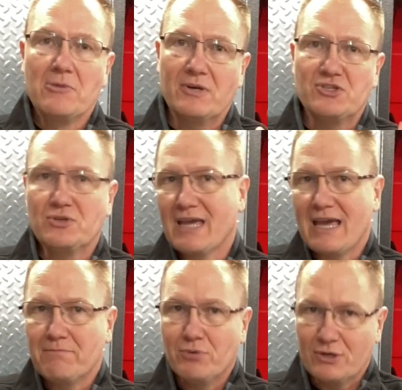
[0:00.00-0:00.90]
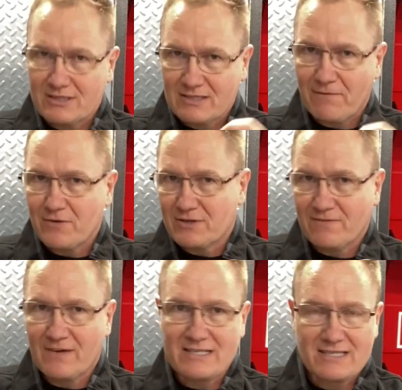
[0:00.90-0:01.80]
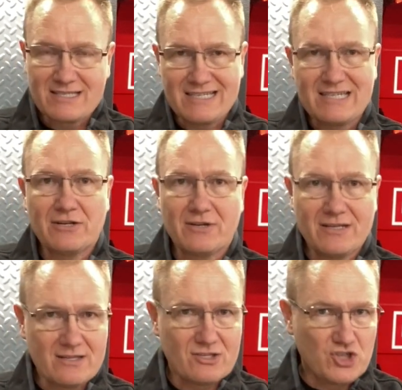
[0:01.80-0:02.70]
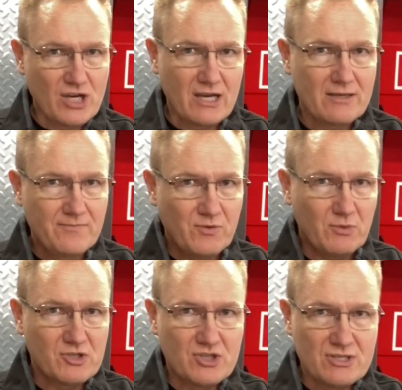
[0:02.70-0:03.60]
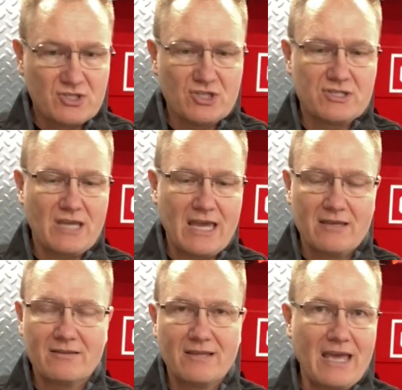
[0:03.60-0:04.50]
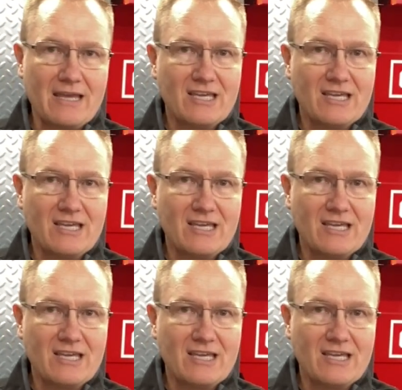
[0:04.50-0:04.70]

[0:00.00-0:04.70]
but you can put different devices in here into the chuck, which is just a